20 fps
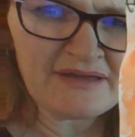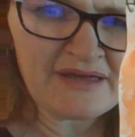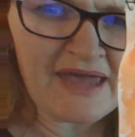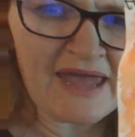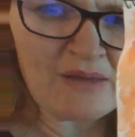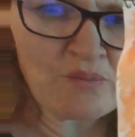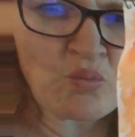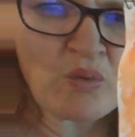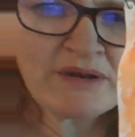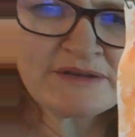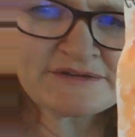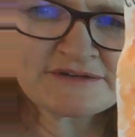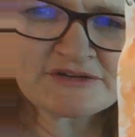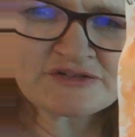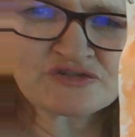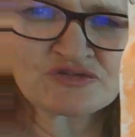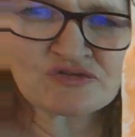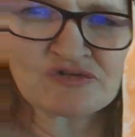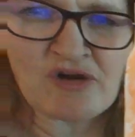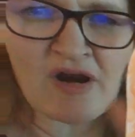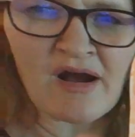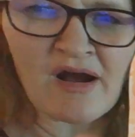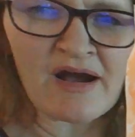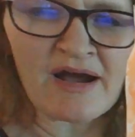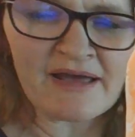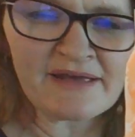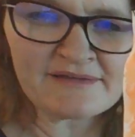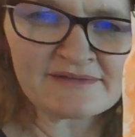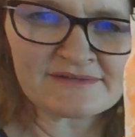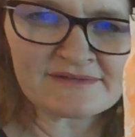And once it
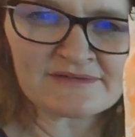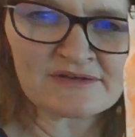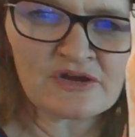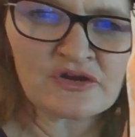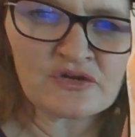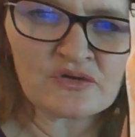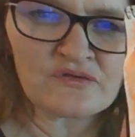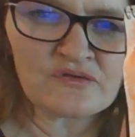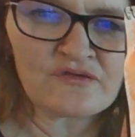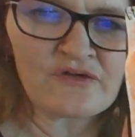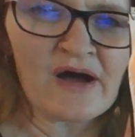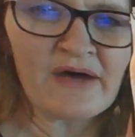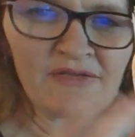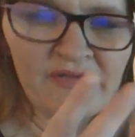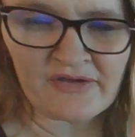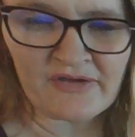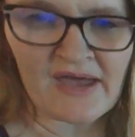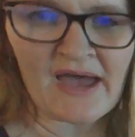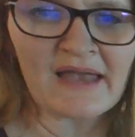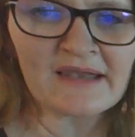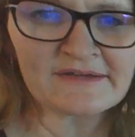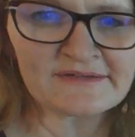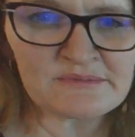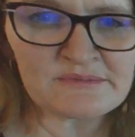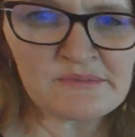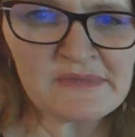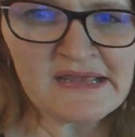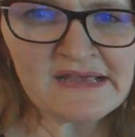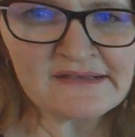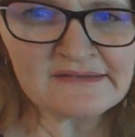dries, you'll find that the colours
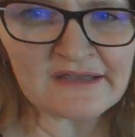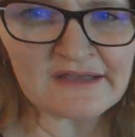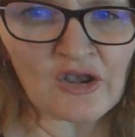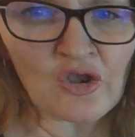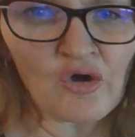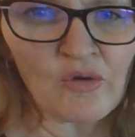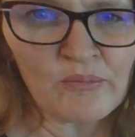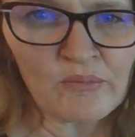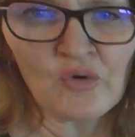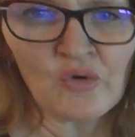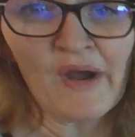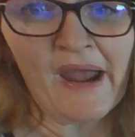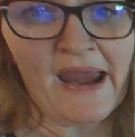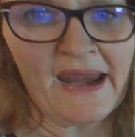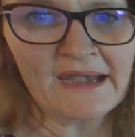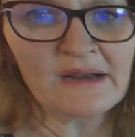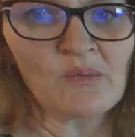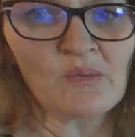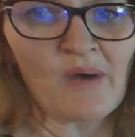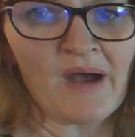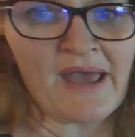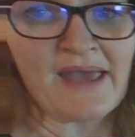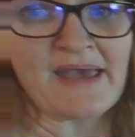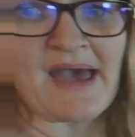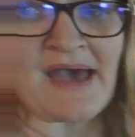mix a lot more anyway